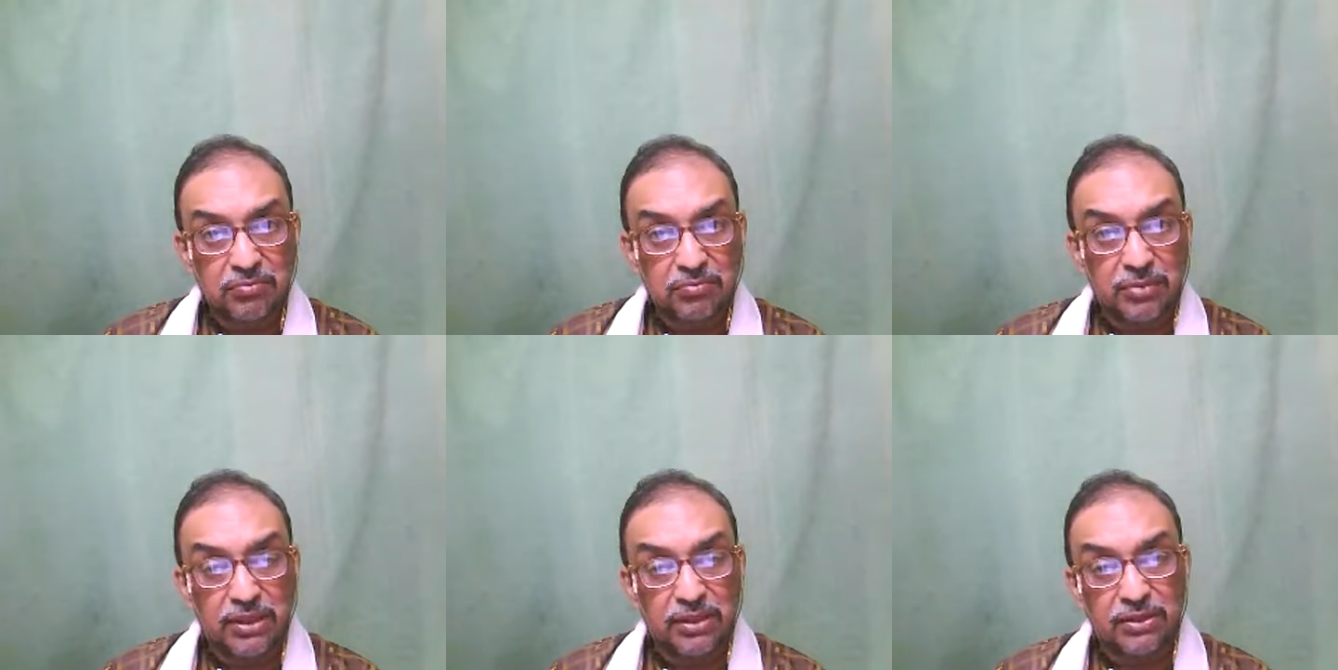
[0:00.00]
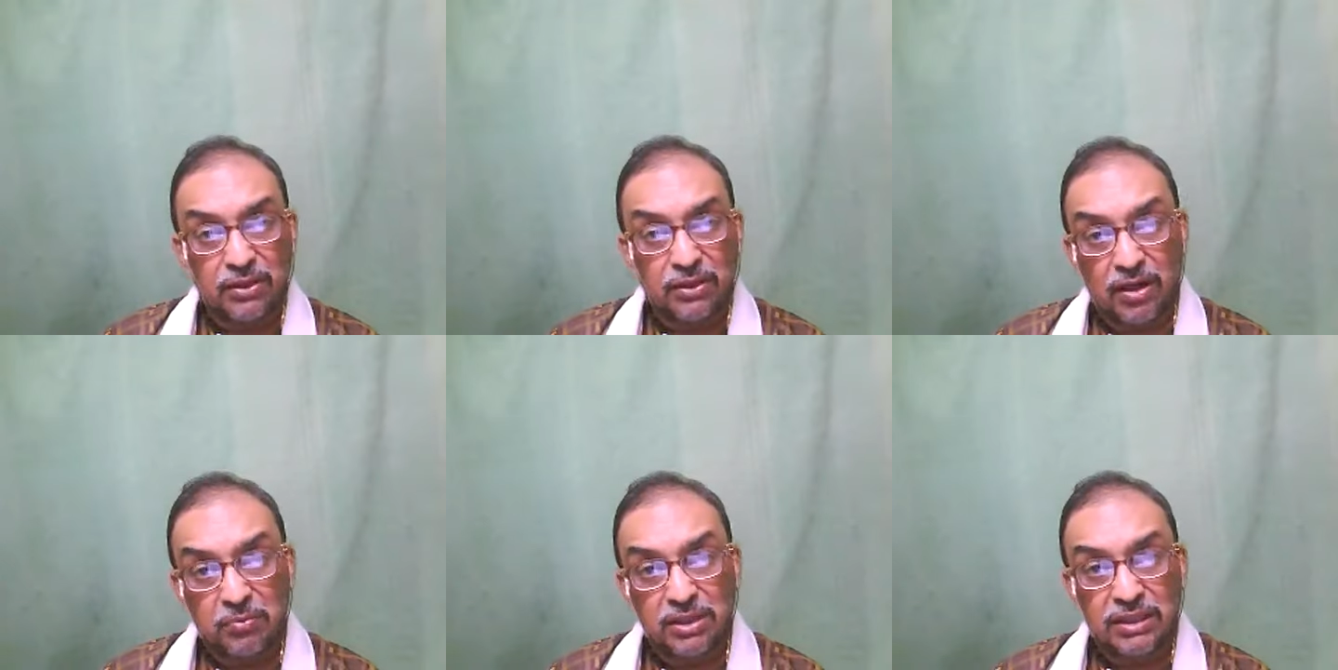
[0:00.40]
but the
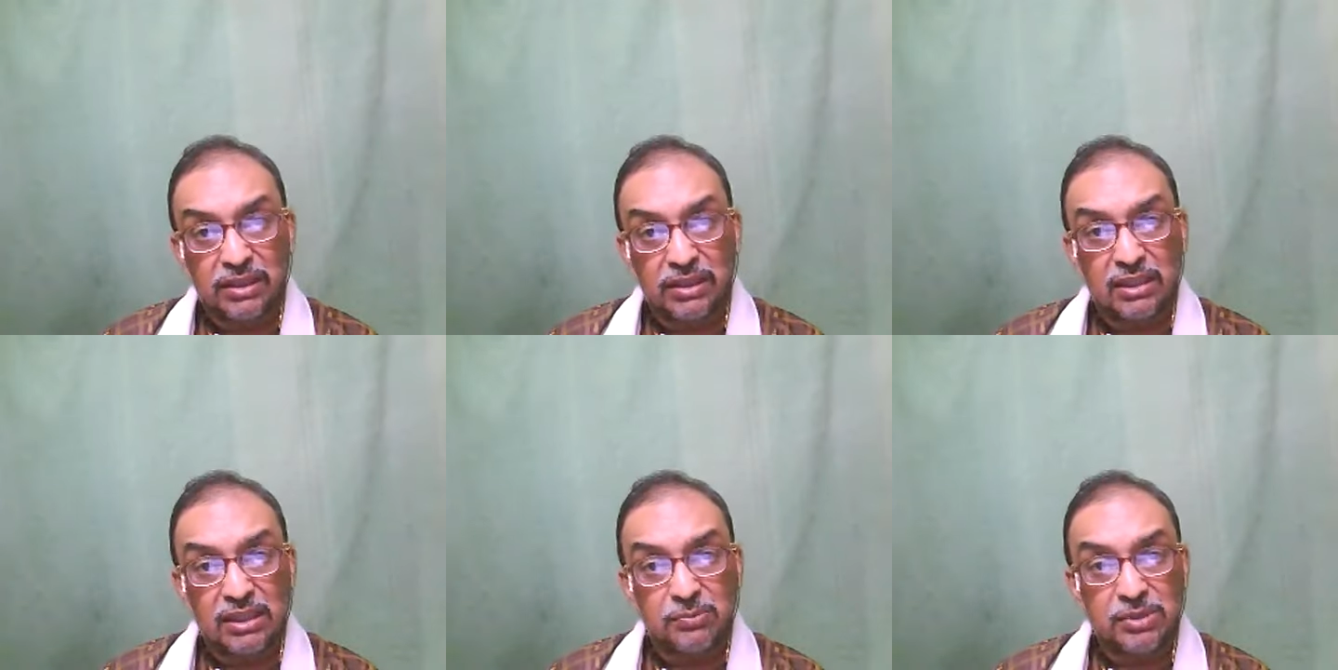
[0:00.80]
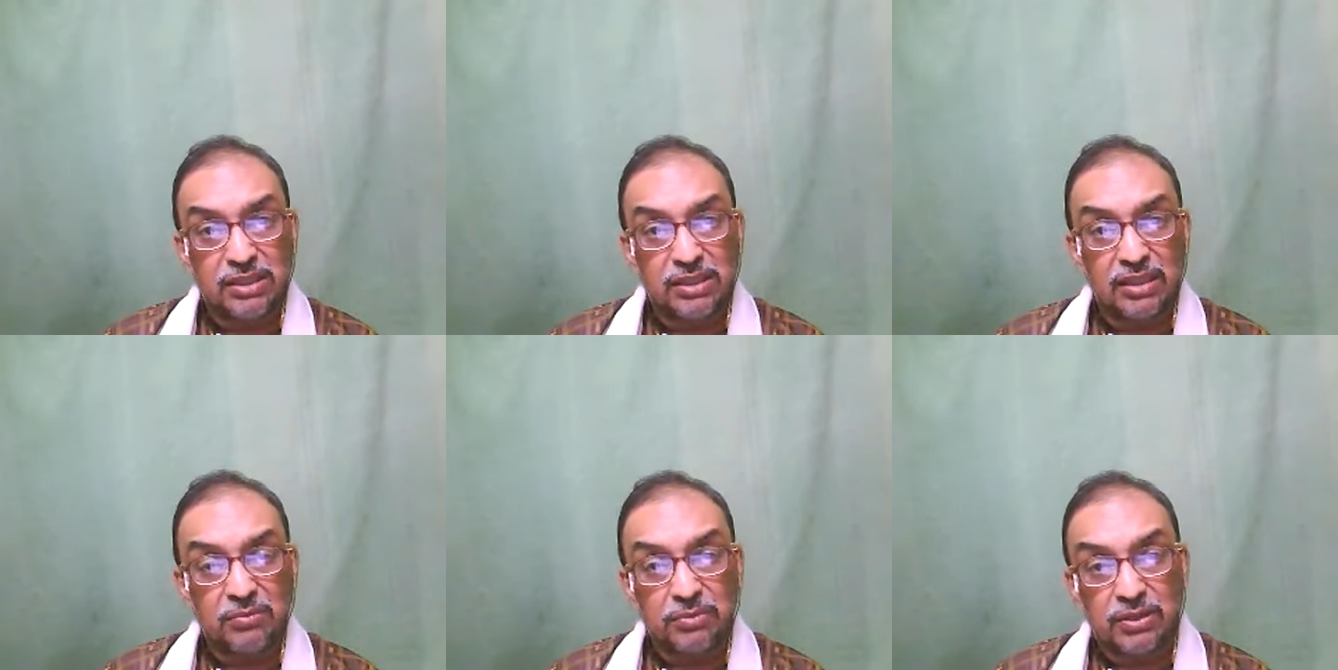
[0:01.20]
raw material is
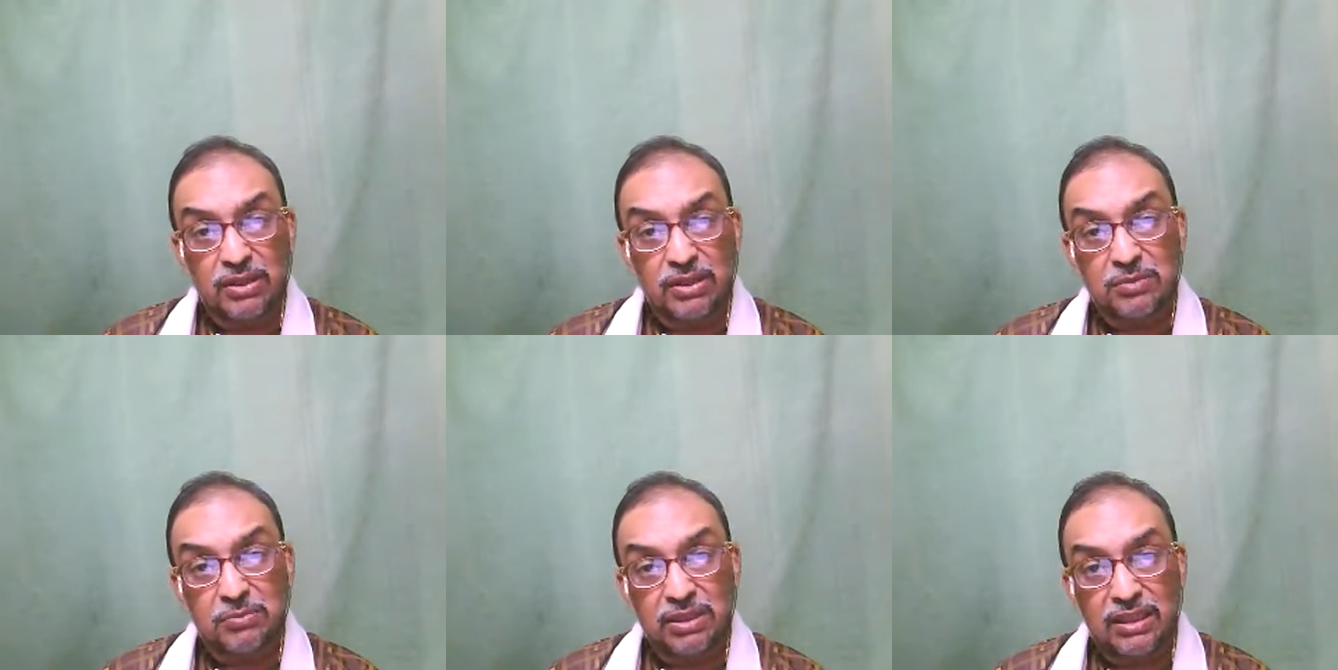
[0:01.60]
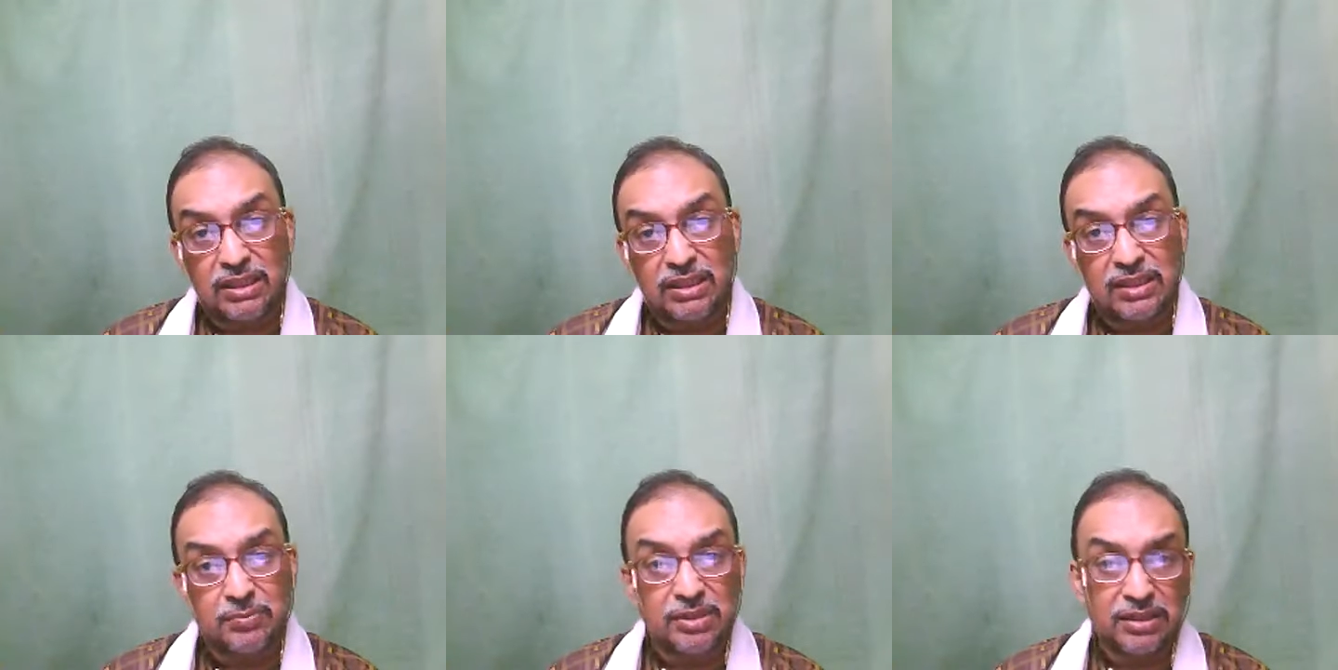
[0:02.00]
missing because
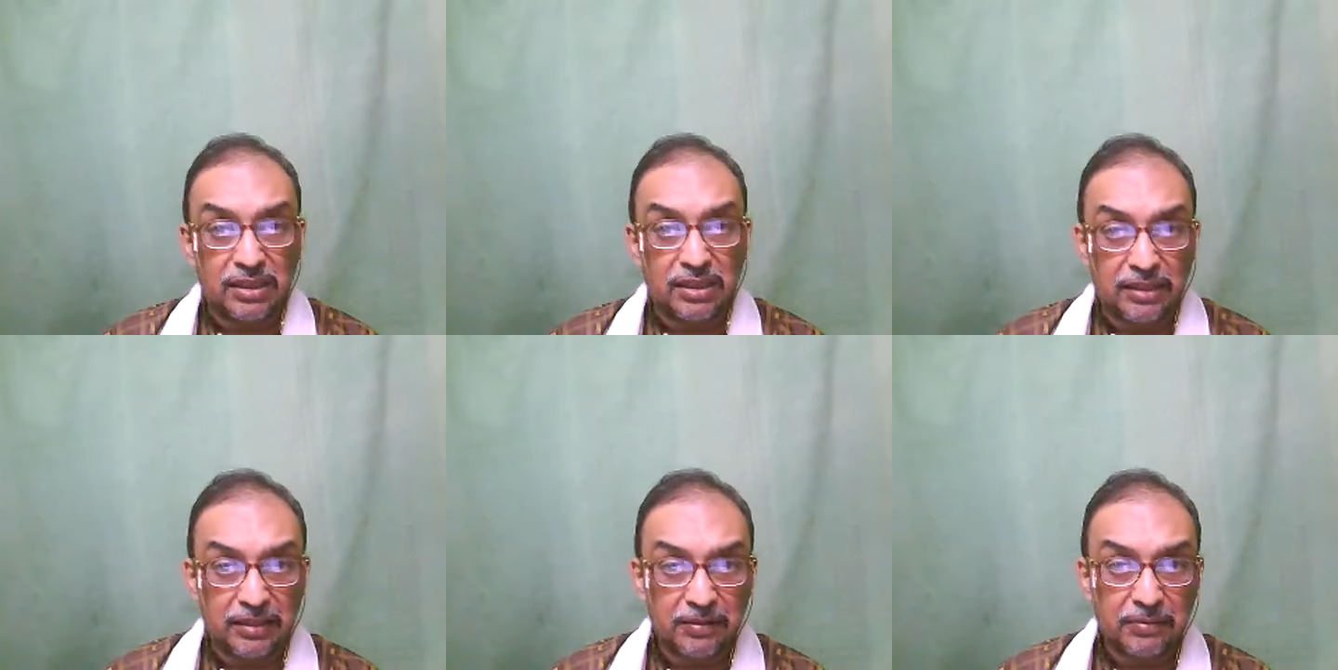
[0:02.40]
money is missing.